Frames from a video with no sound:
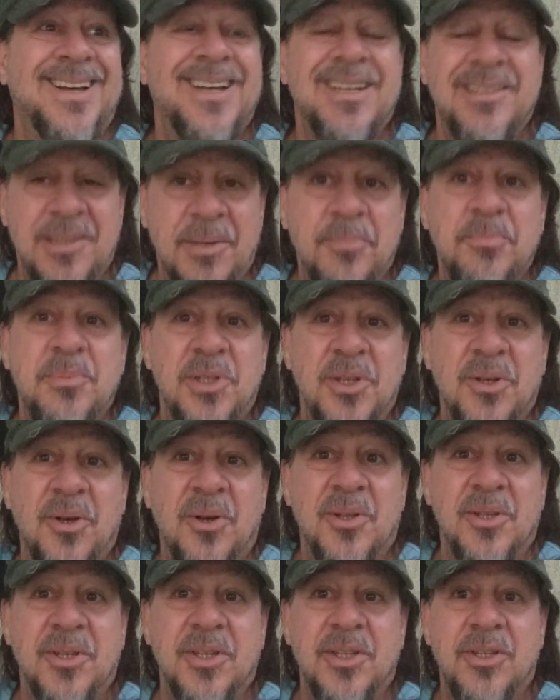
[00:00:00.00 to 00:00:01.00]
It's up to
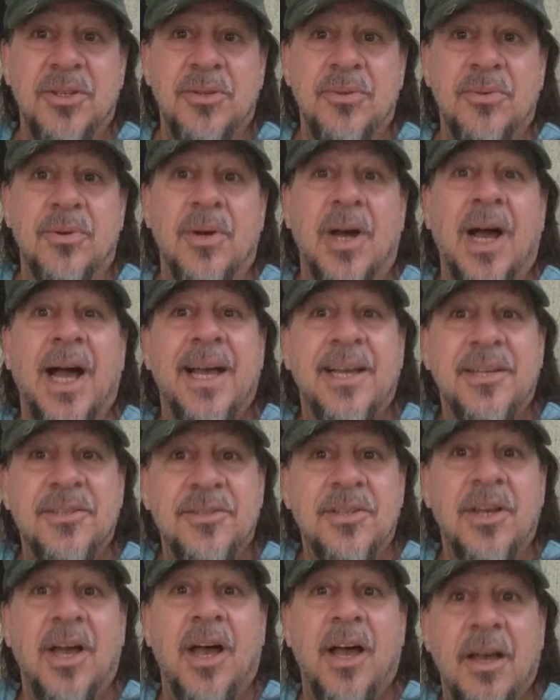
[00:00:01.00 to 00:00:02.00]
all of you.
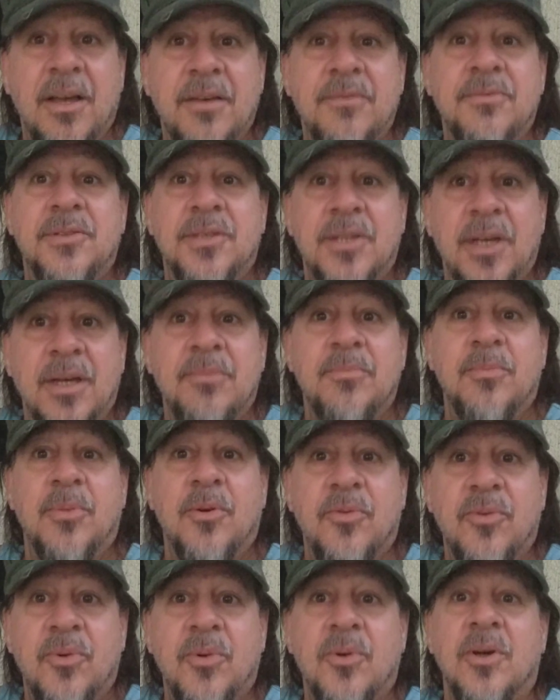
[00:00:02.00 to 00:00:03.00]
As I've said
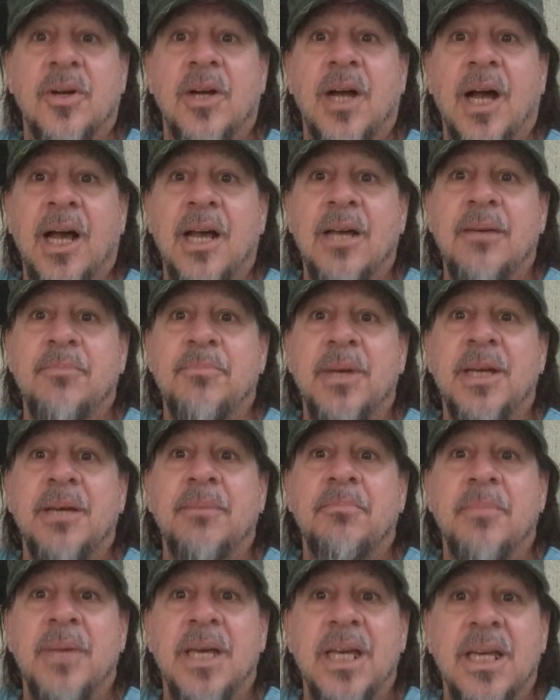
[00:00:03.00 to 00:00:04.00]
before, I may
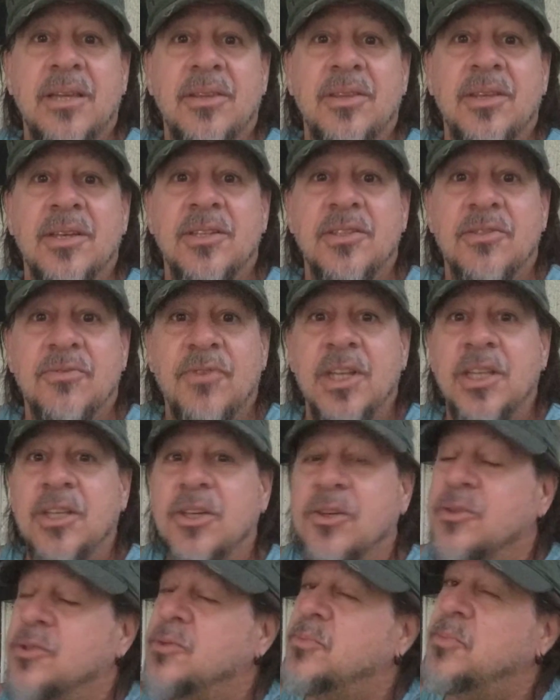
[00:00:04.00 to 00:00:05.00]
make these
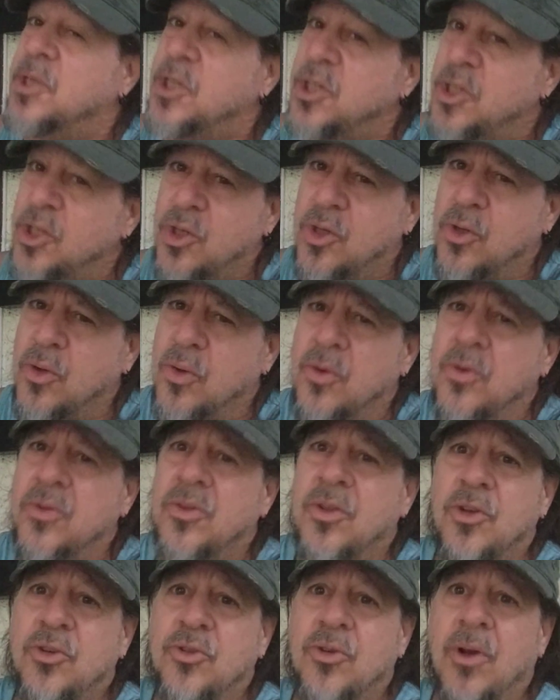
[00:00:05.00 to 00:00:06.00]
videos, but you're
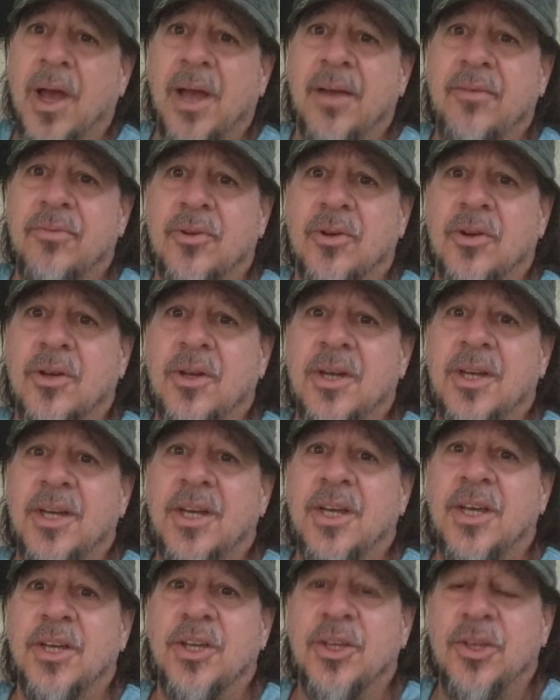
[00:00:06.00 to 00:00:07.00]
the driver.
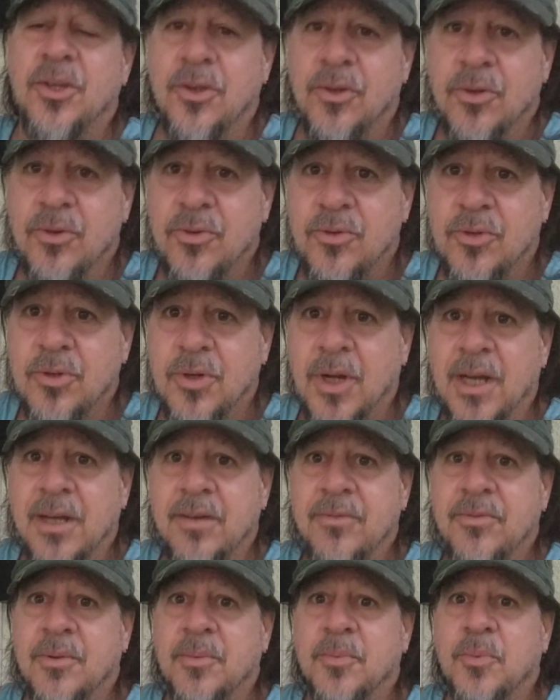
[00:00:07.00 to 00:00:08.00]
You
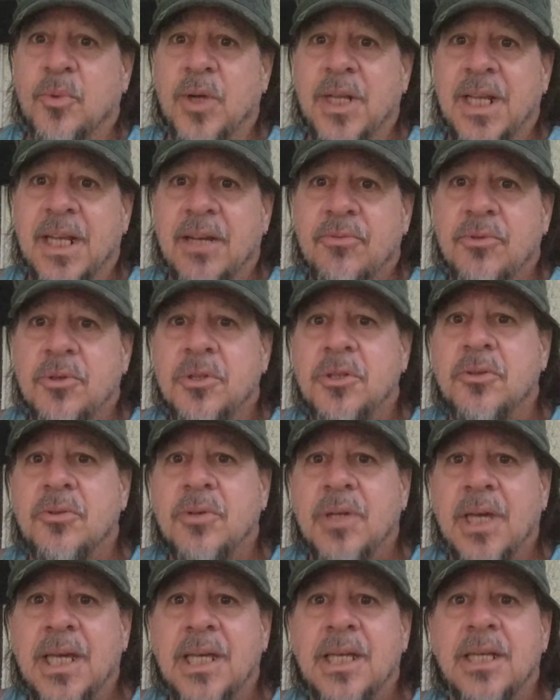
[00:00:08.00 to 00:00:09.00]
drive them whenever you
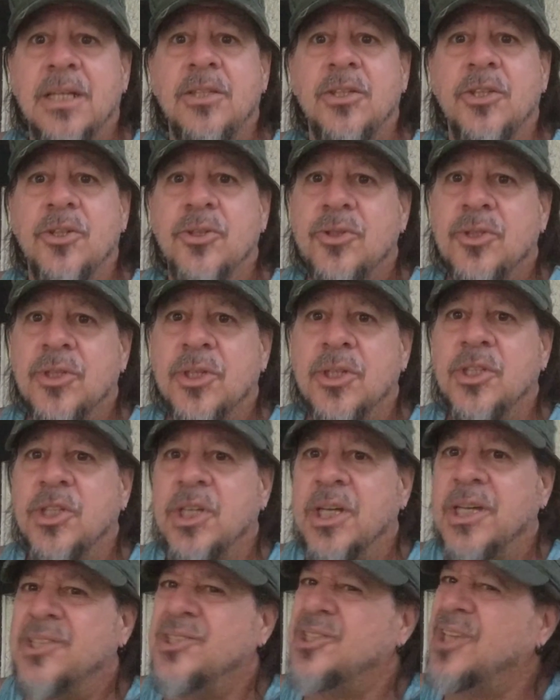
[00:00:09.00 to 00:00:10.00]
can. You
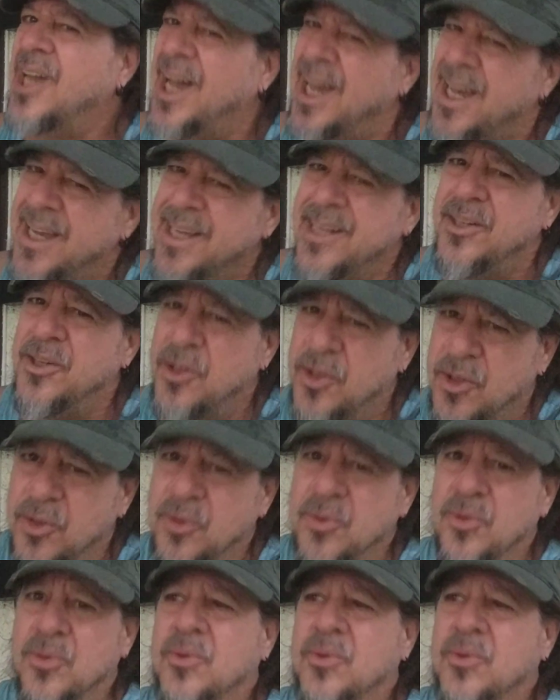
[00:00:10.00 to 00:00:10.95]
suggest I do.